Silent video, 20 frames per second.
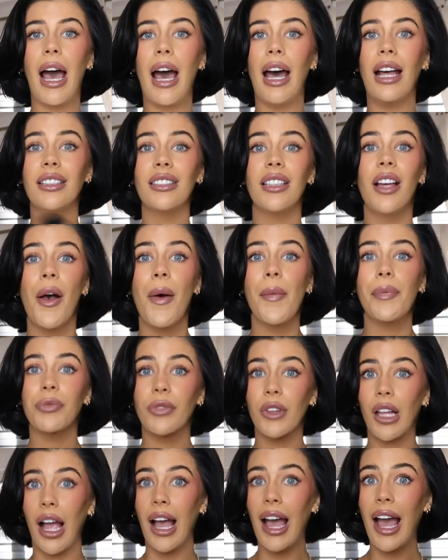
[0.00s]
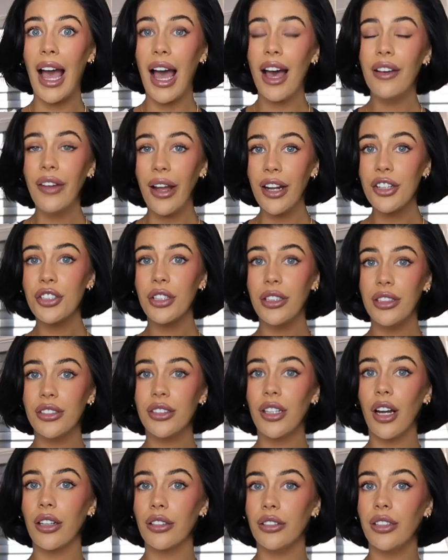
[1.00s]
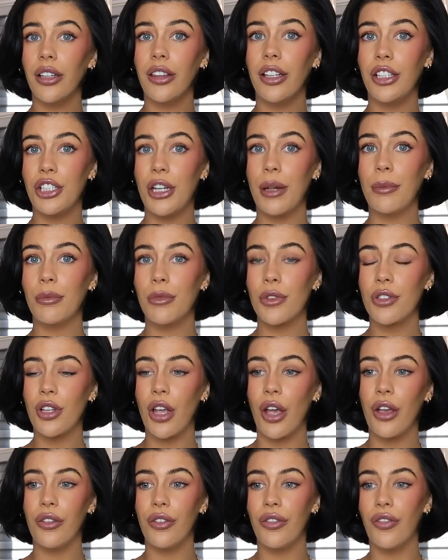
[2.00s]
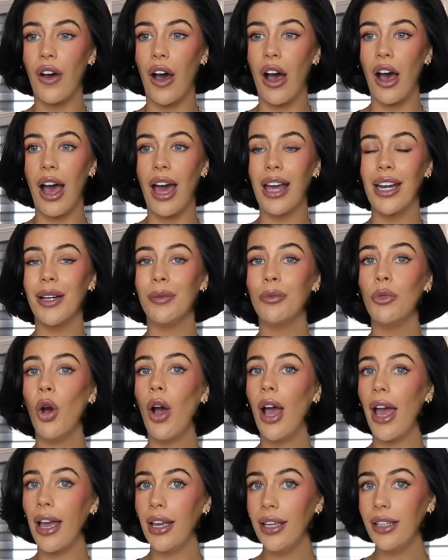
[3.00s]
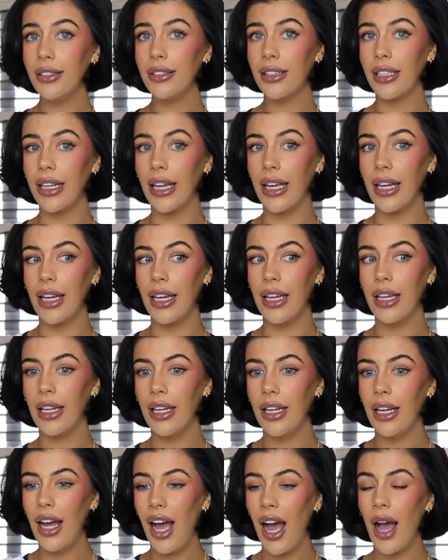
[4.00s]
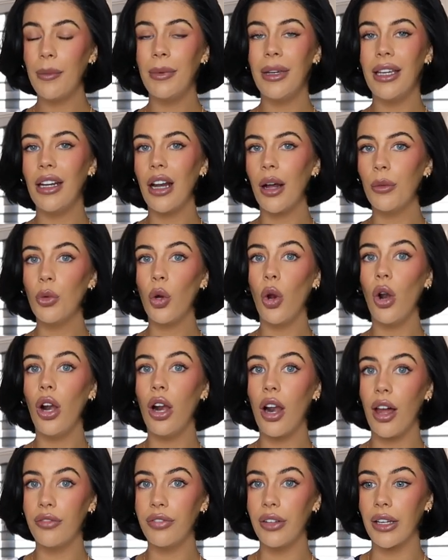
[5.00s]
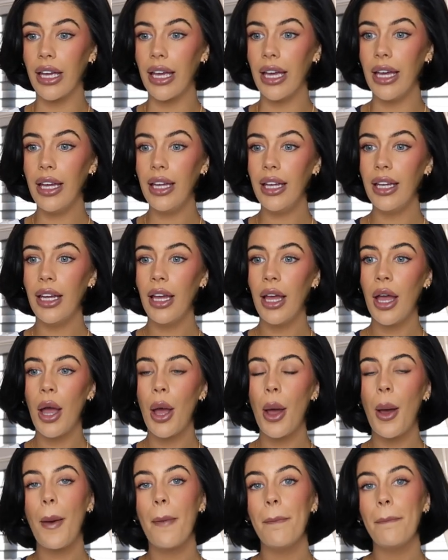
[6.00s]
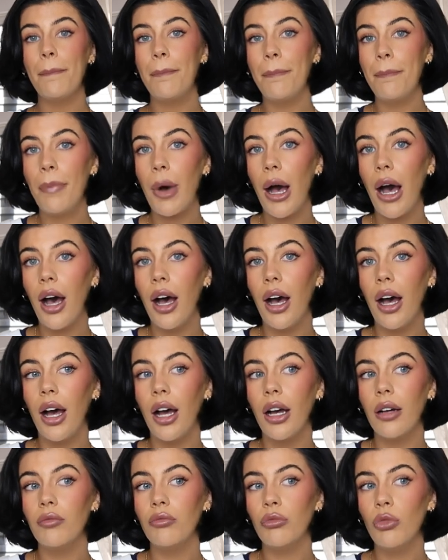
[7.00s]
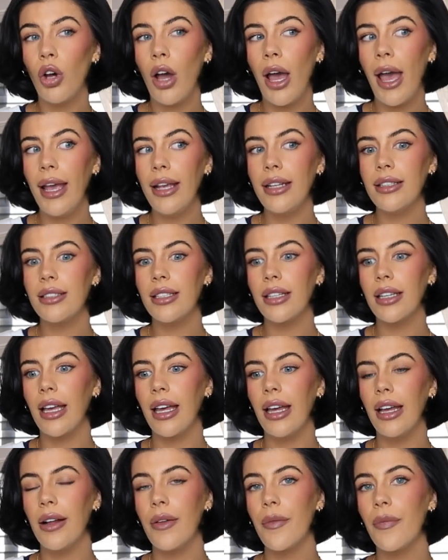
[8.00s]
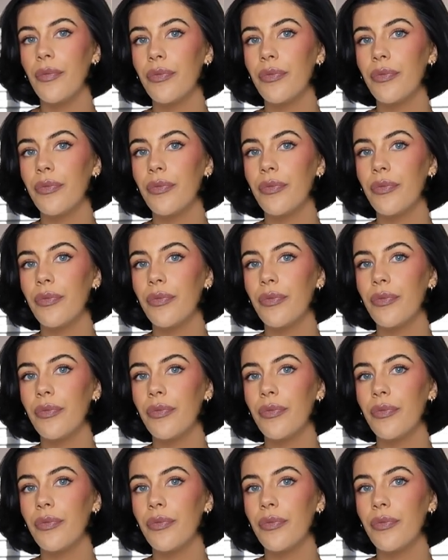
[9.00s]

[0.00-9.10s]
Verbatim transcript: And I have actually stuck to the gym so far and I'm not hating it. I mean, I'm not loving it, but not hating it.